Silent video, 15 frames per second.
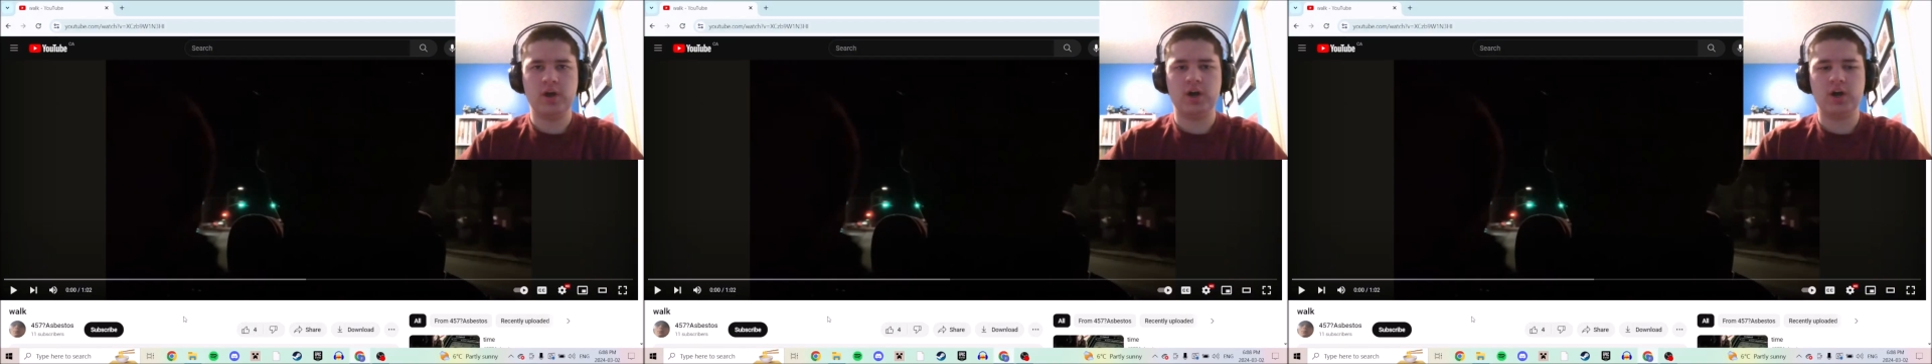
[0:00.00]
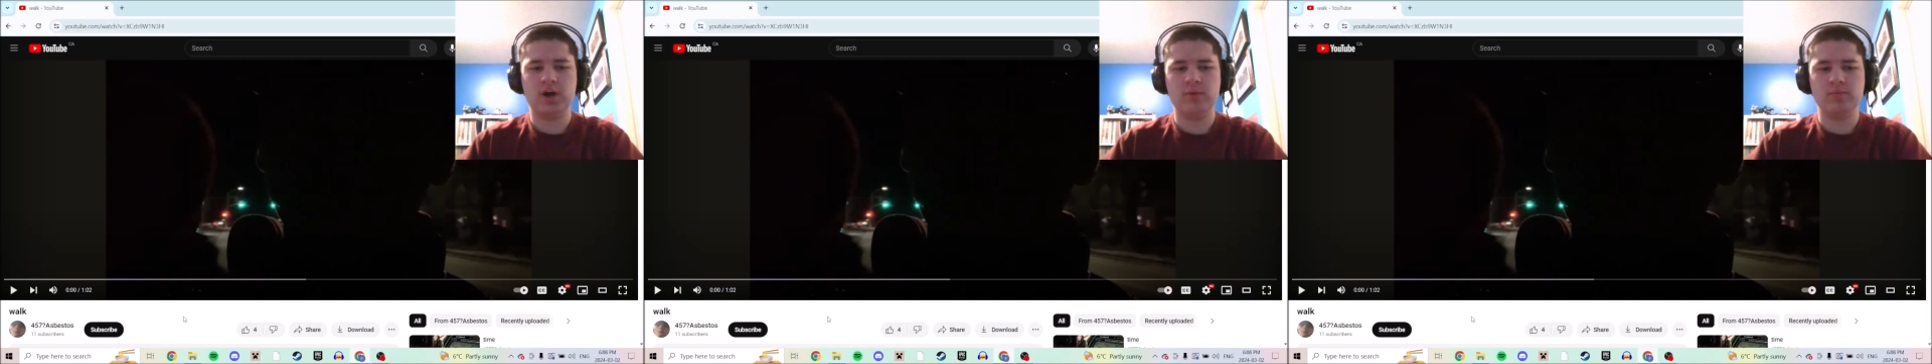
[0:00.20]

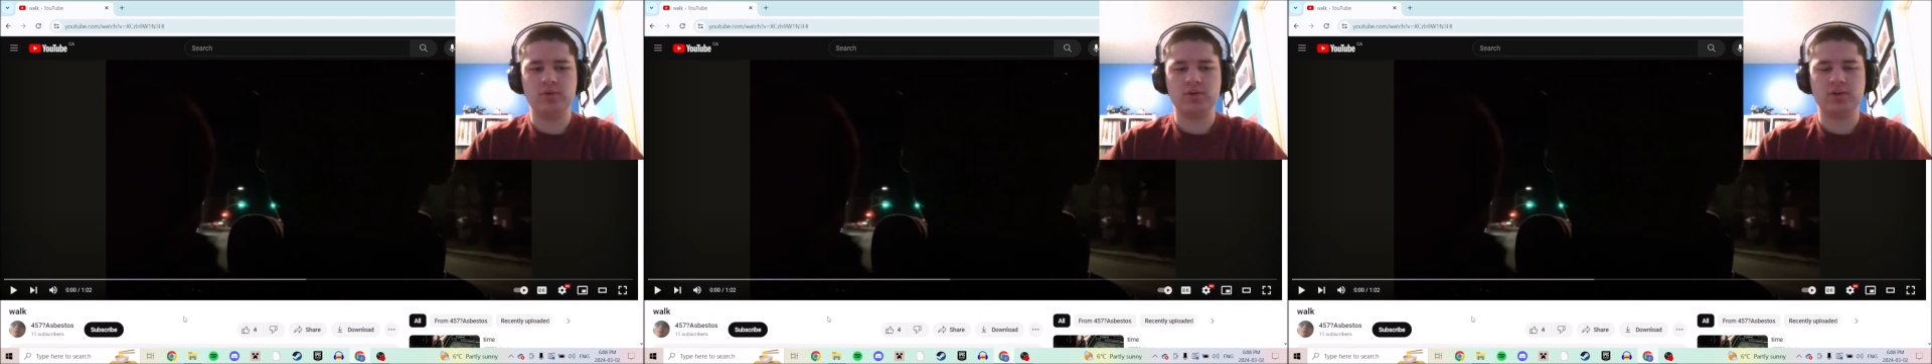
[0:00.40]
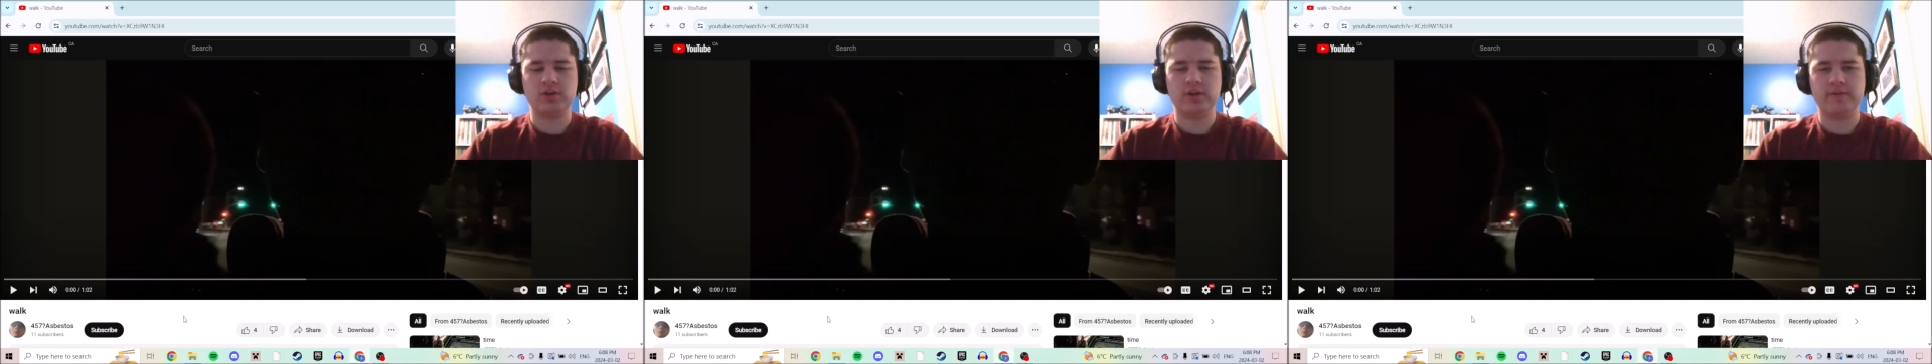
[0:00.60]
I'm
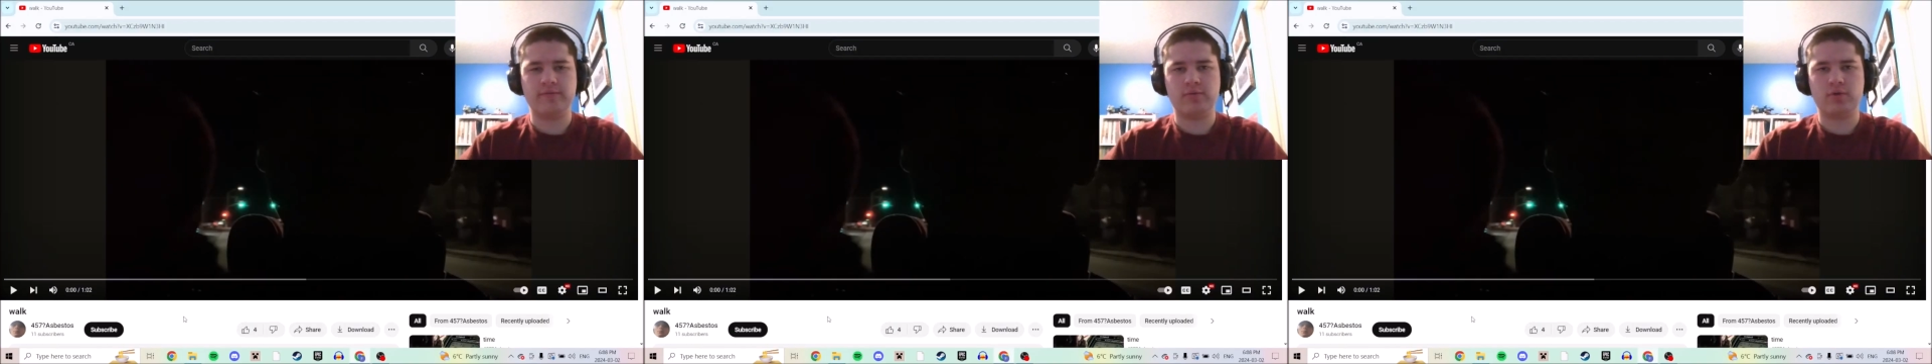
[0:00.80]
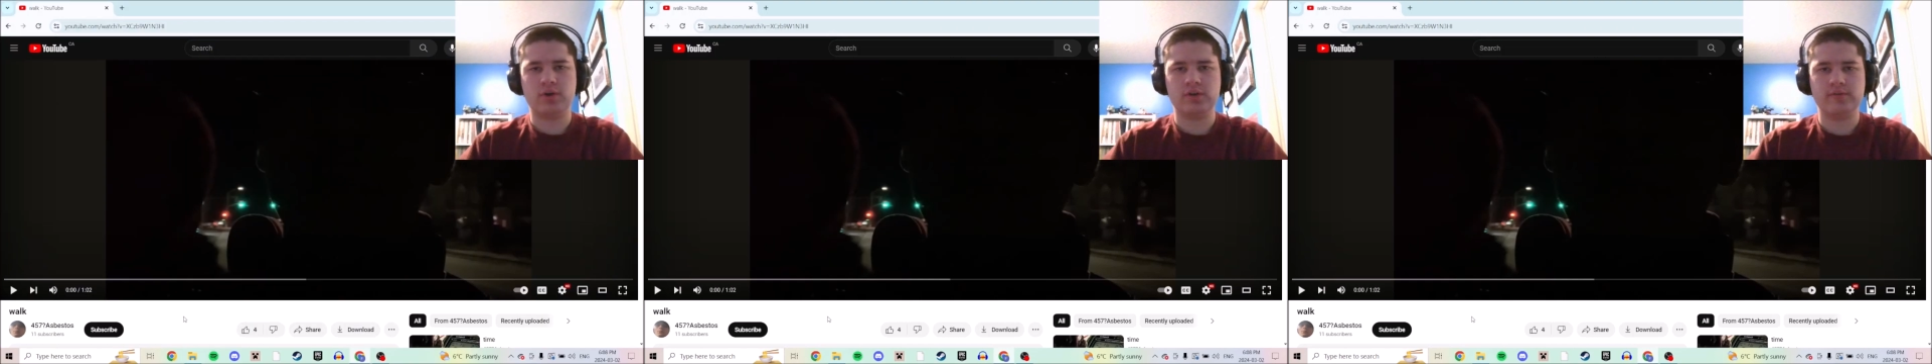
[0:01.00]
looking at
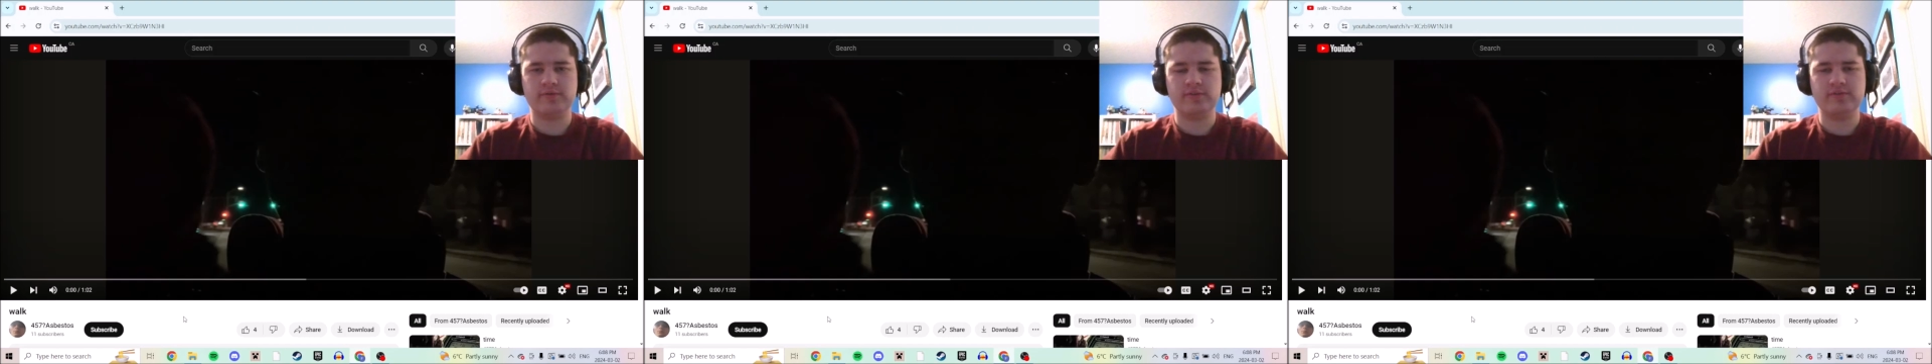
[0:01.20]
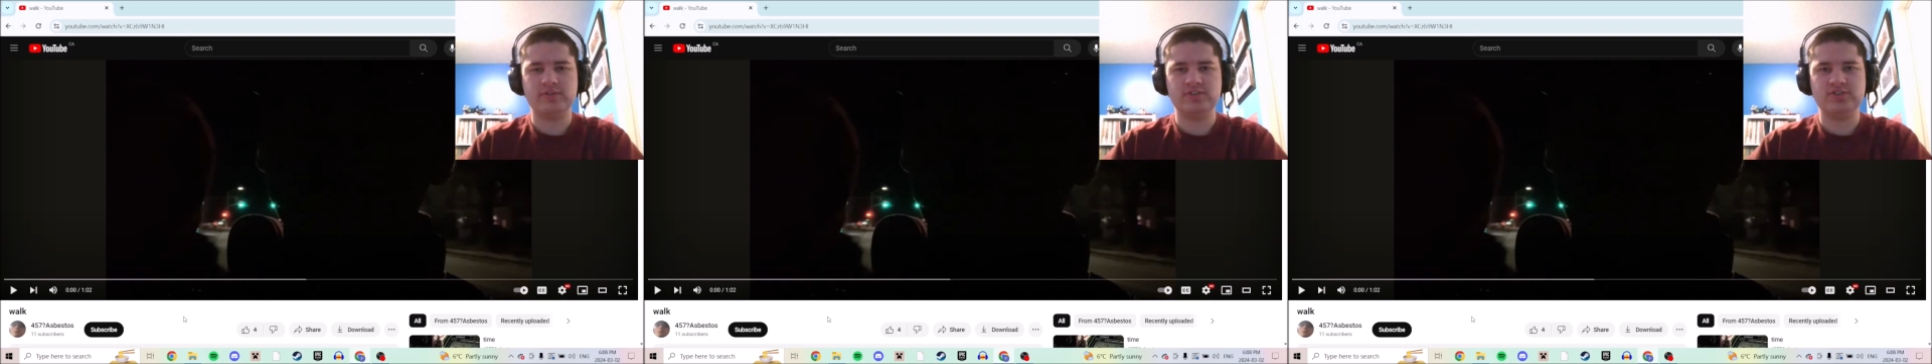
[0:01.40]

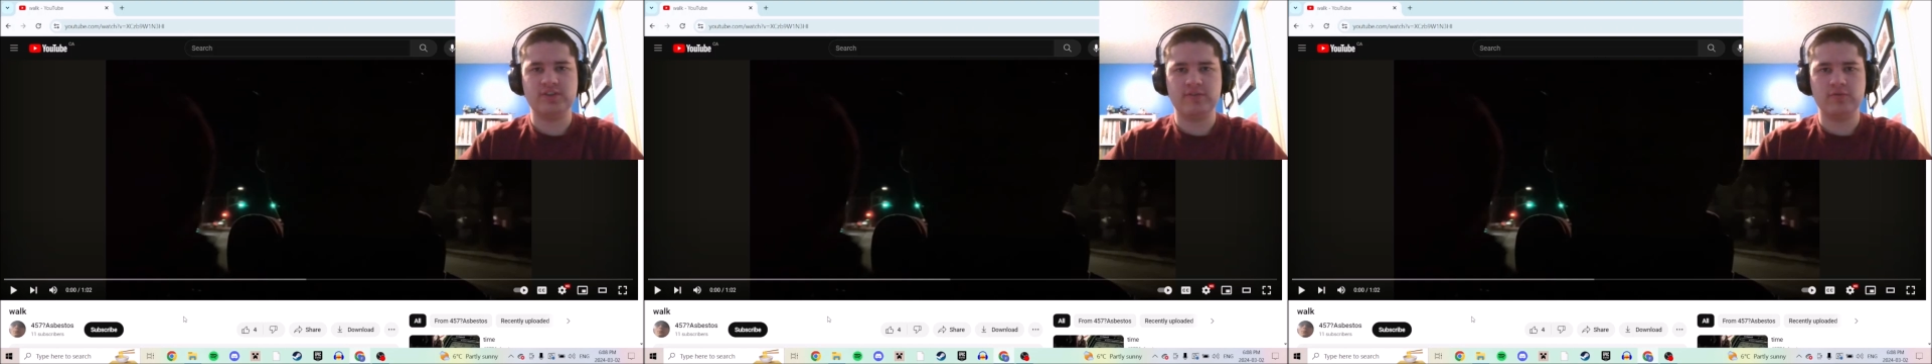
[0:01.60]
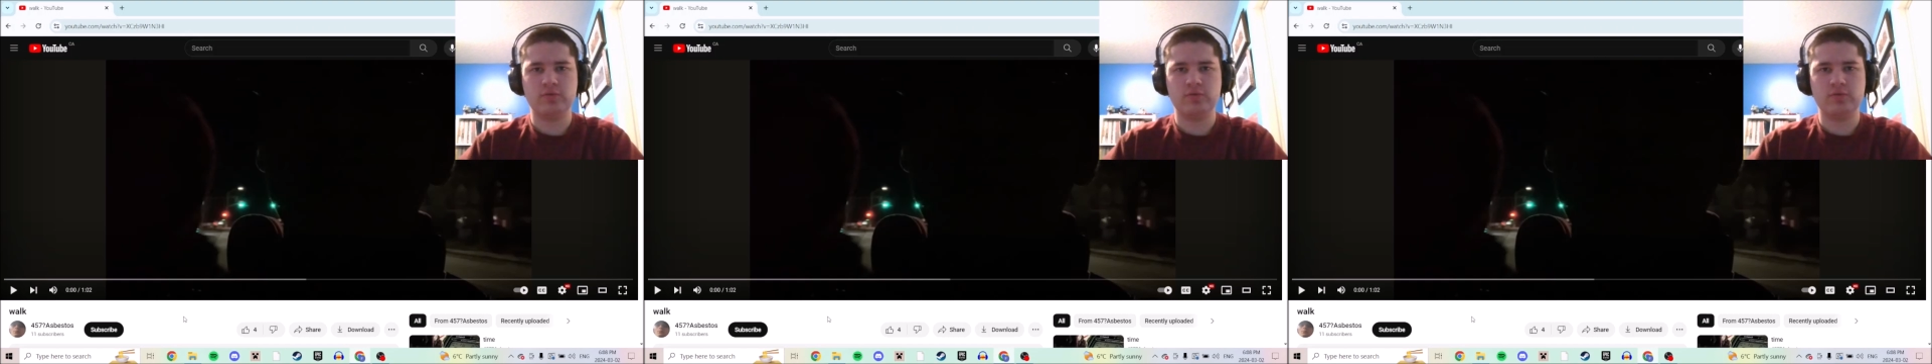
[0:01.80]
457